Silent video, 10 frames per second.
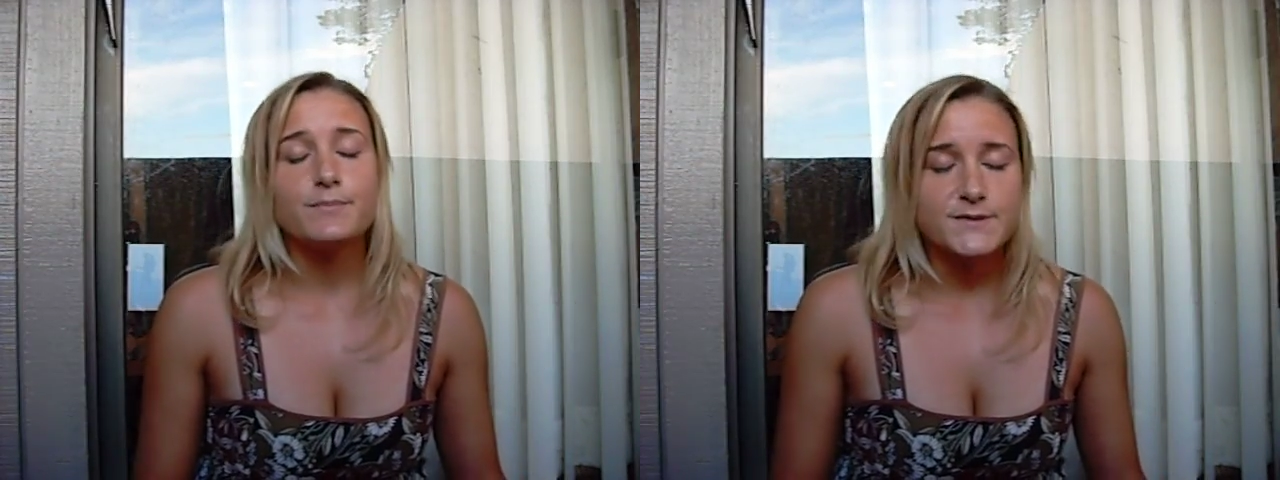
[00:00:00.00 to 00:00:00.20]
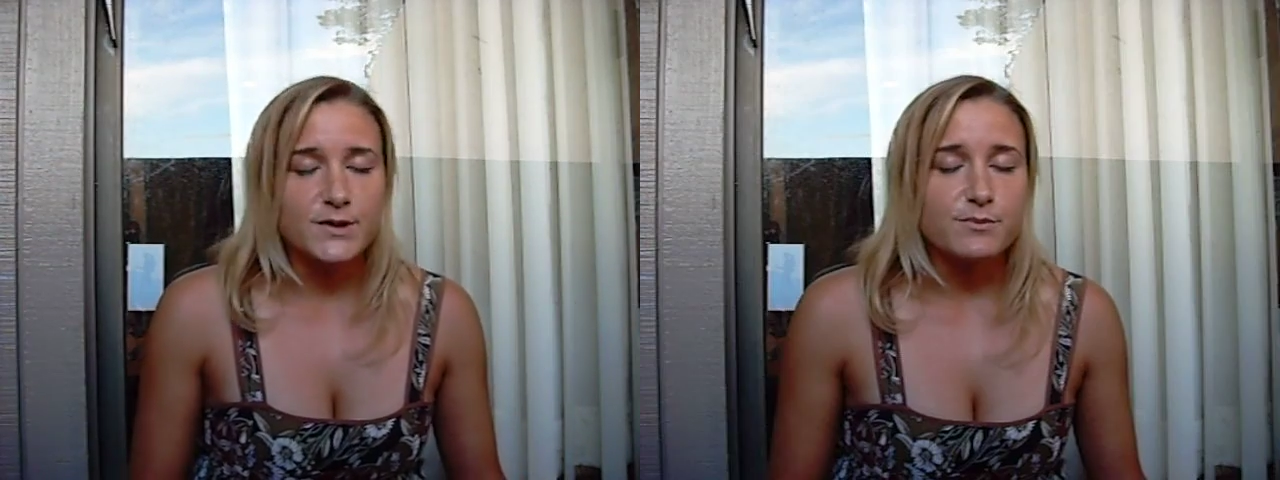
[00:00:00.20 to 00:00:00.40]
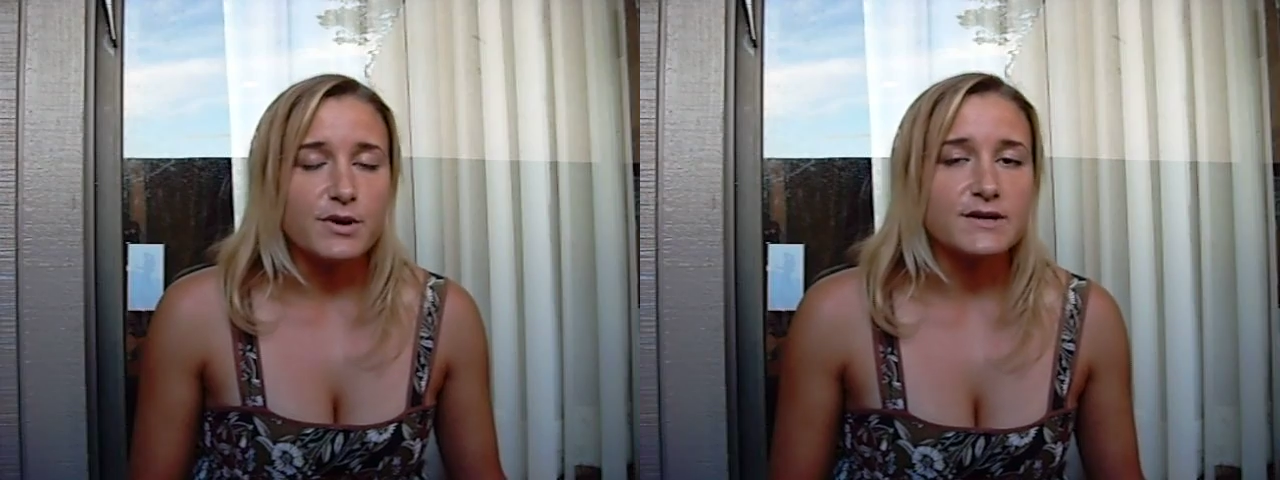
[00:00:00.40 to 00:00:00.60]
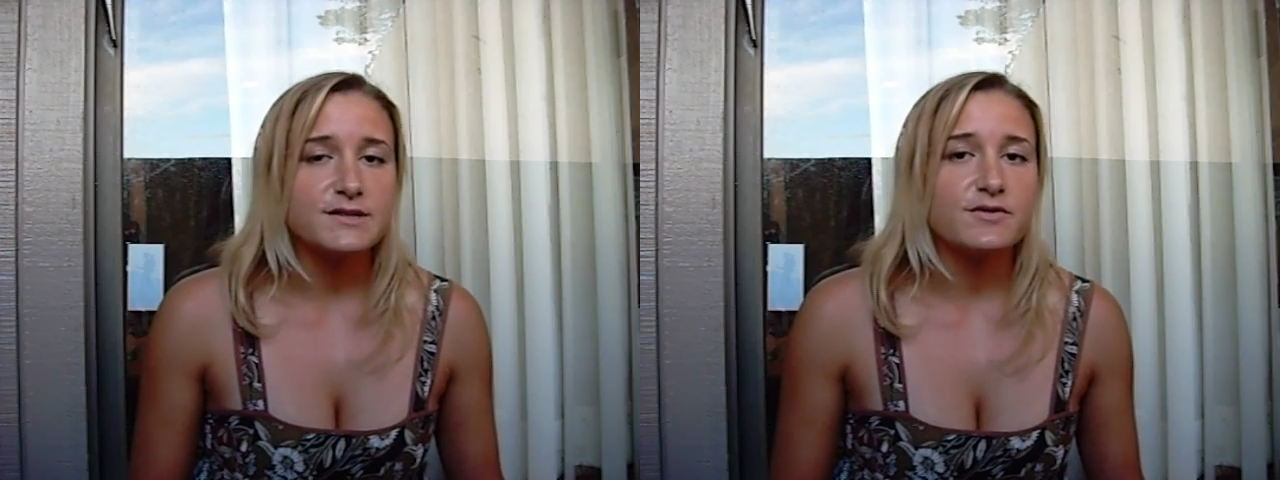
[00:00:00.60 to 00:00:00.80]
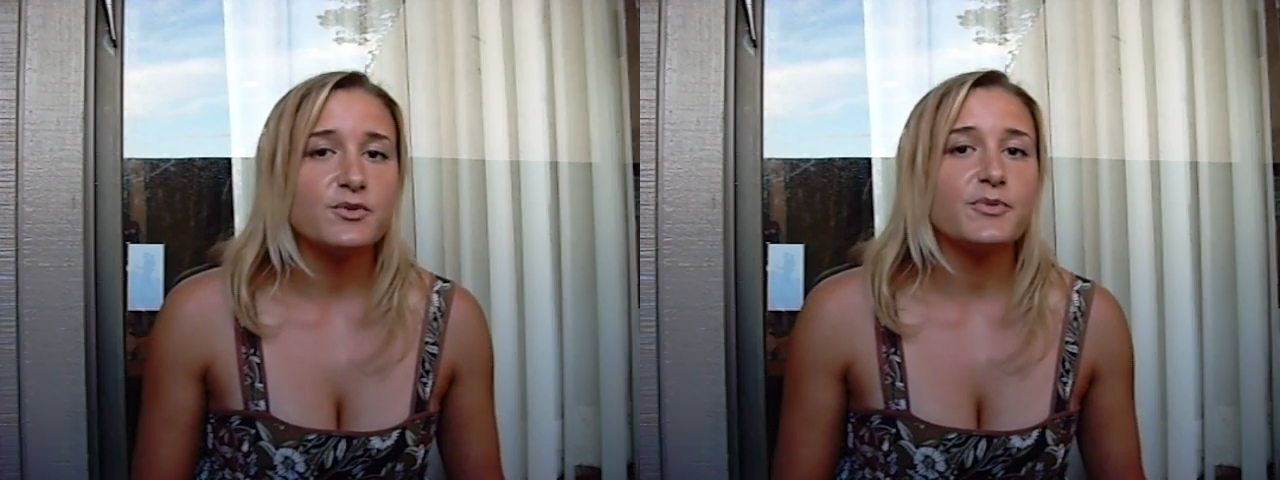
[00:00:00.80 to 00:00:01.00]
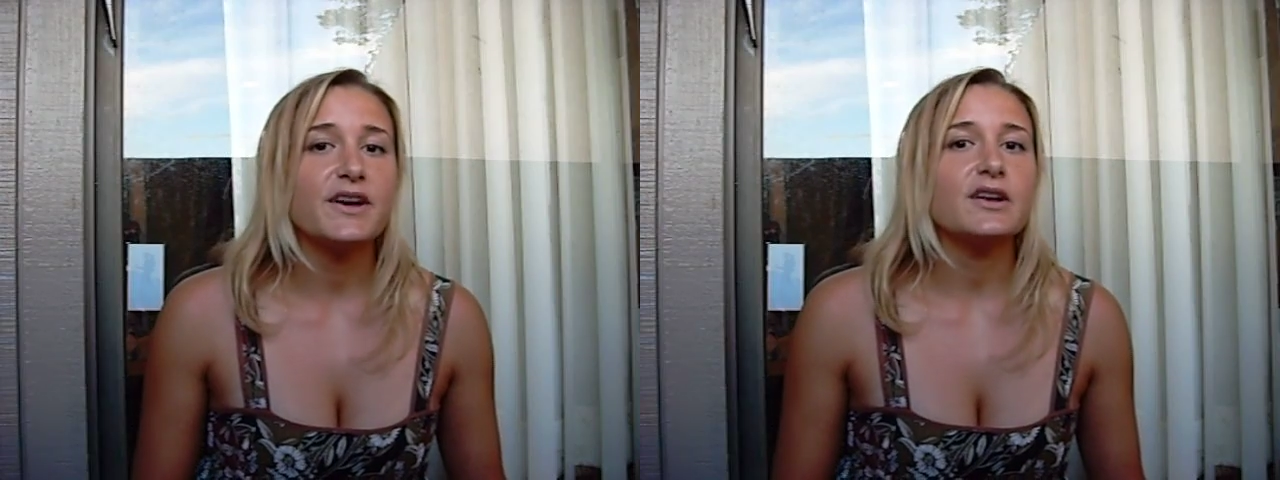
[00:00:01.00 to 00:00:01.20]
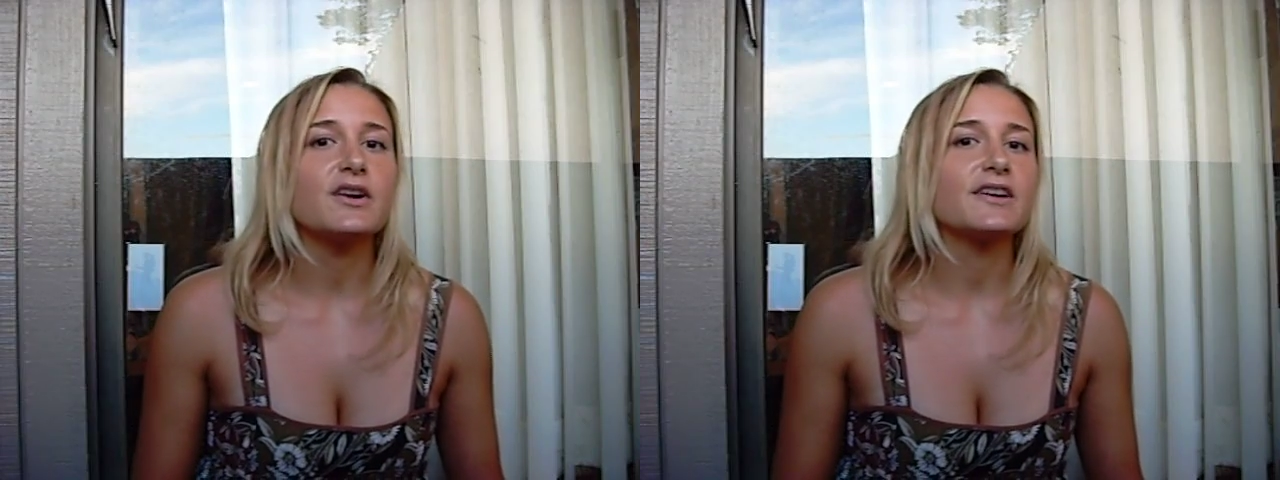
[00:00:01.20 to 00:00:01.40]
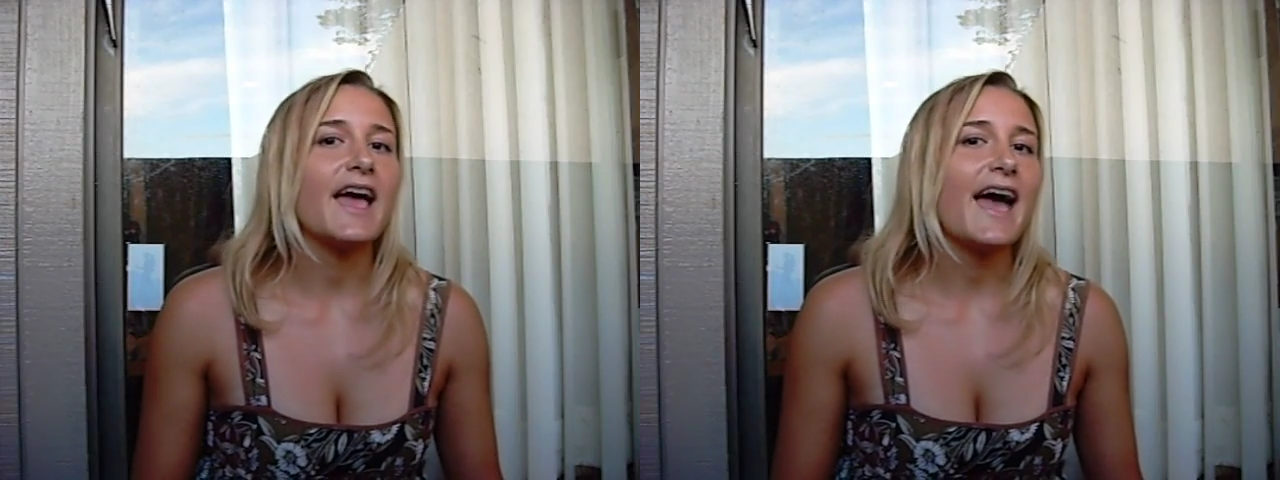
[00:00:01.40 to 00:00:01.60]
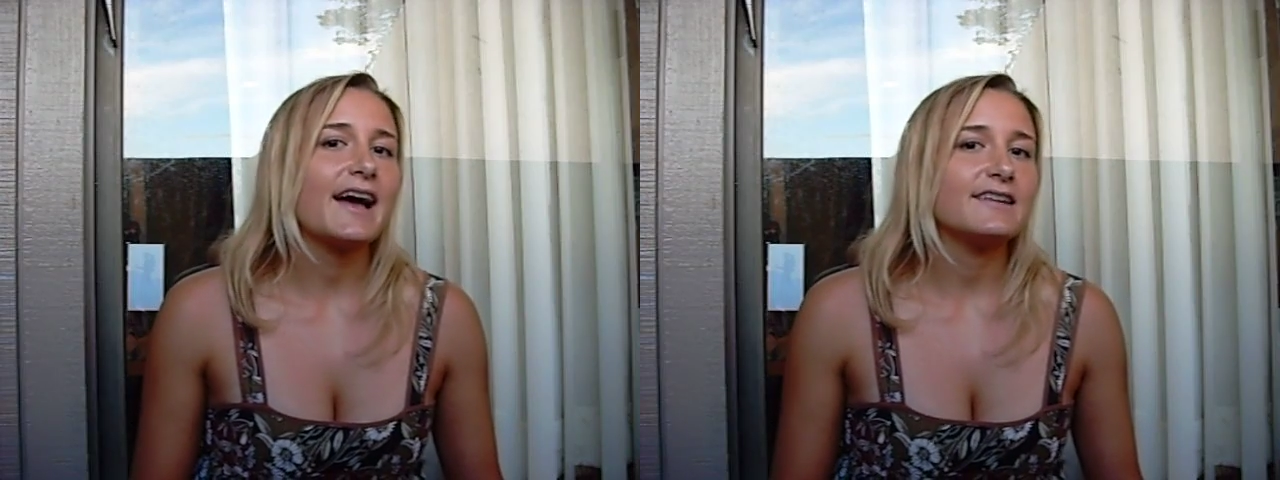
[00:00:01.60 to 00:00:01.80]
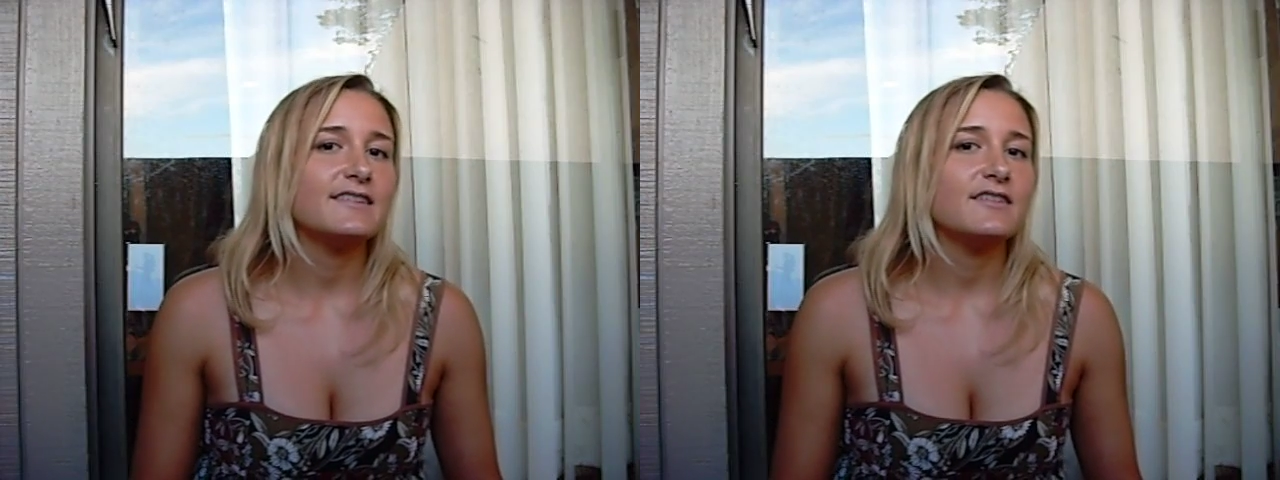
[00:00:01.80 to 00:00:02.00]
certain parts of your brain aren't
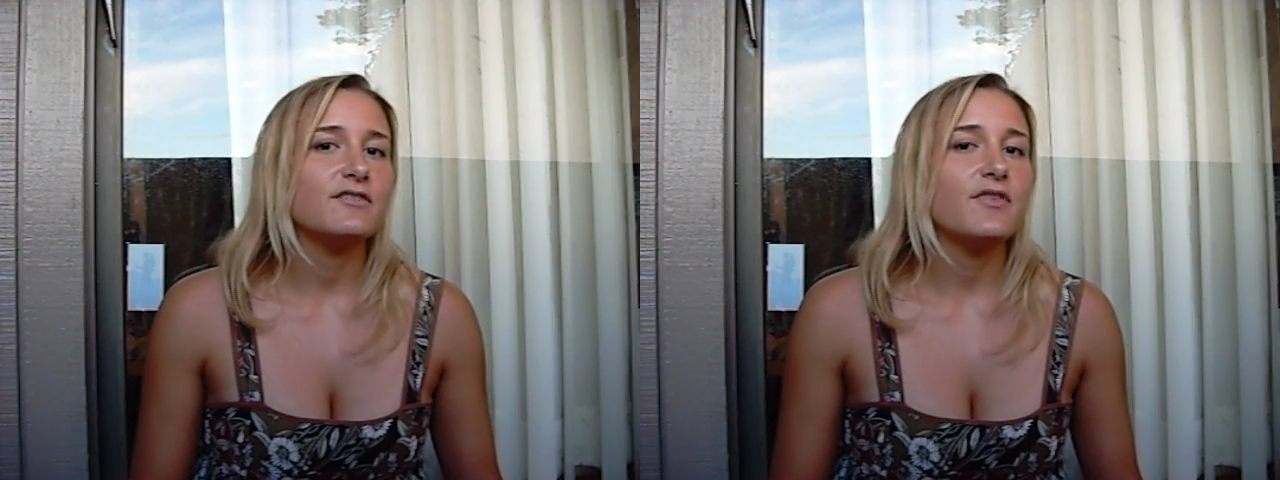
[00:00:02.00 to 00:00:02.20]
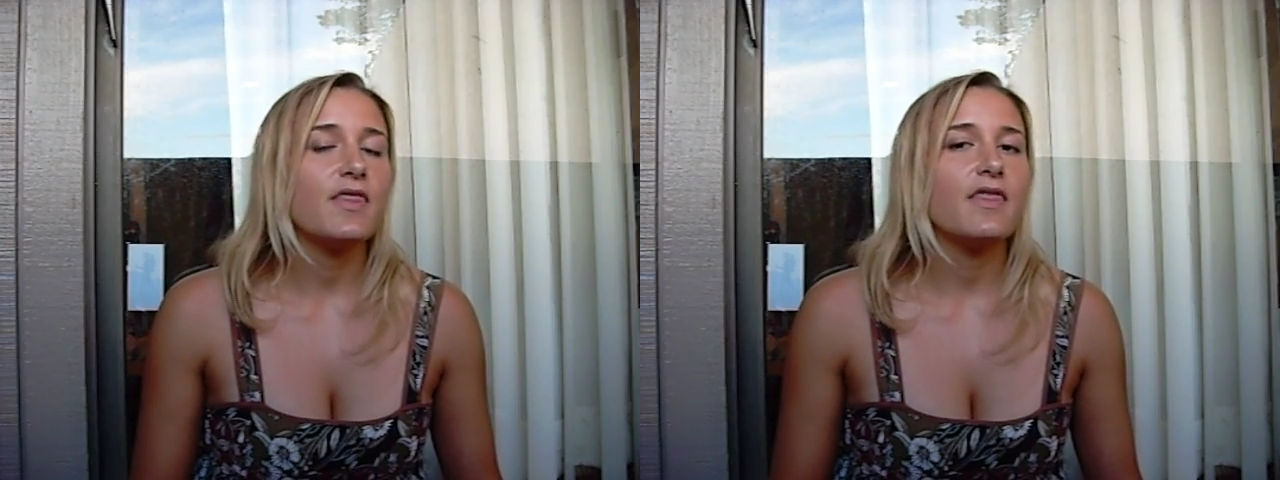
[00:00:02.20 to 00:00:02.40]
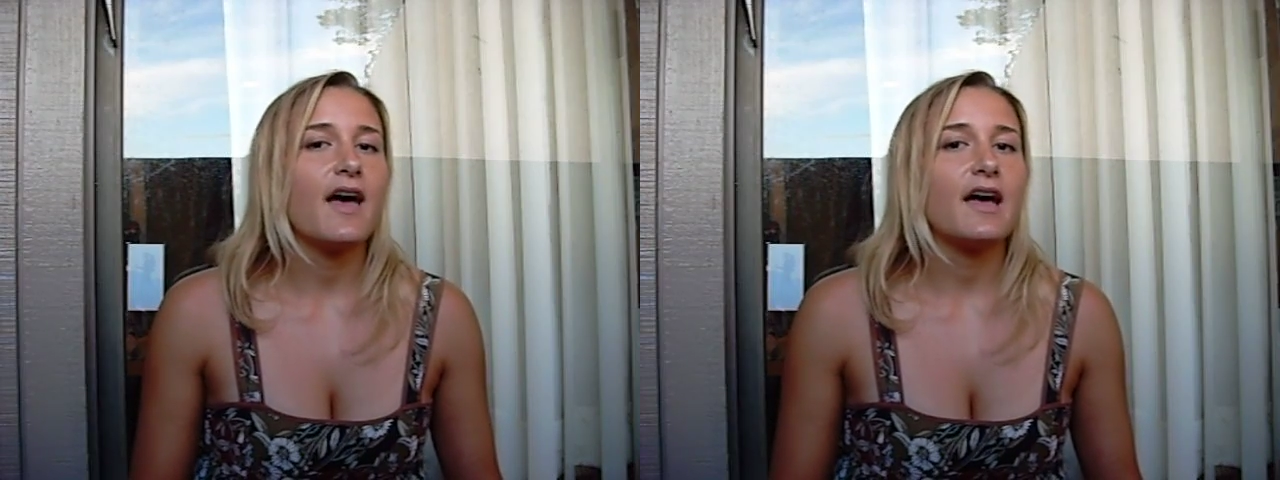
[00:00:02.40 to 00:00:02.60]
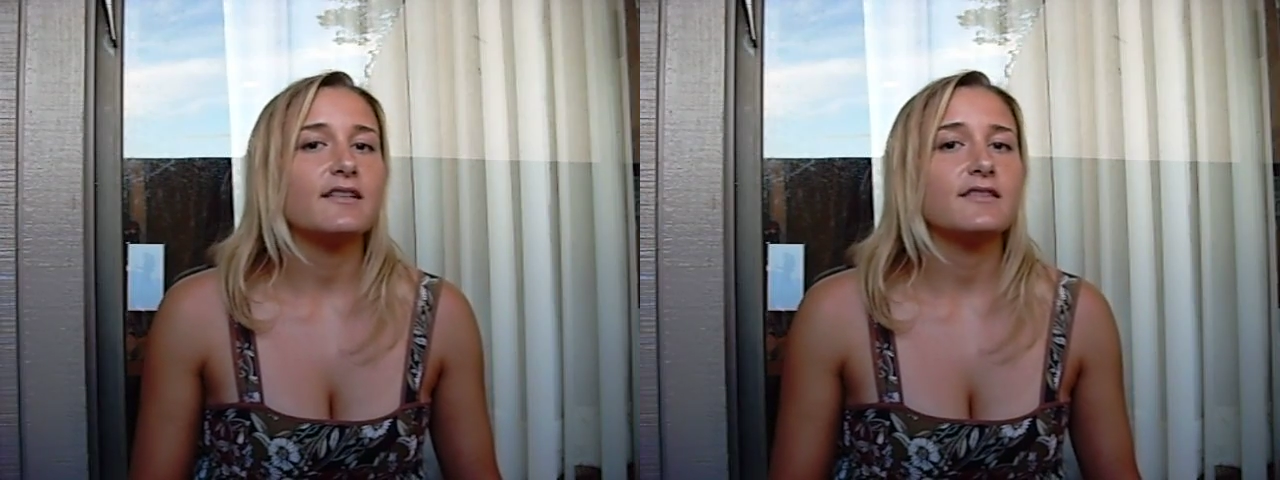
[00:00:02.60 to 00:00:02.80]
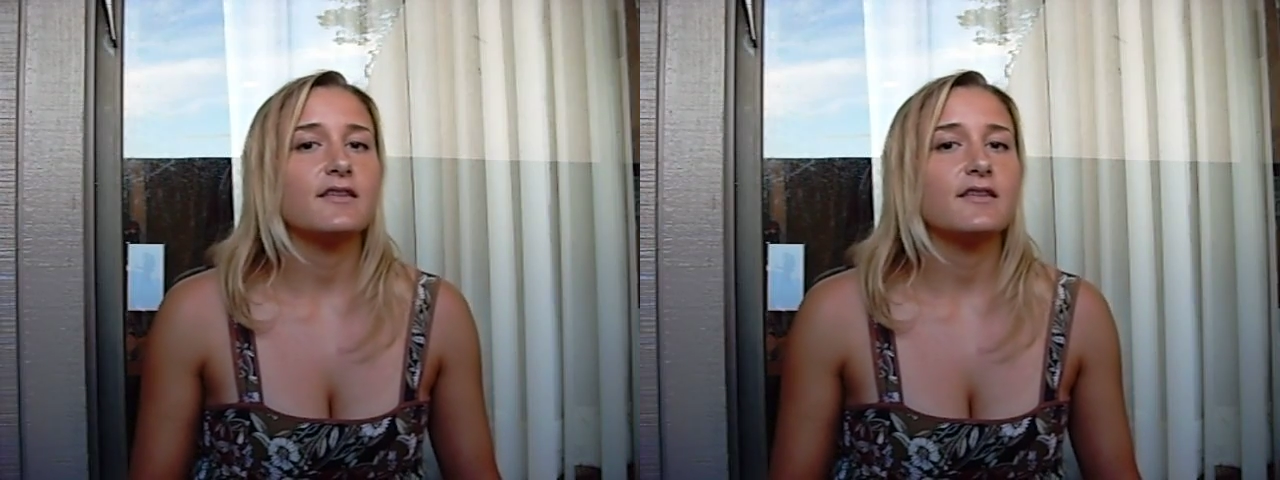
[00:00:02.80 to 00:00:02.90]
active that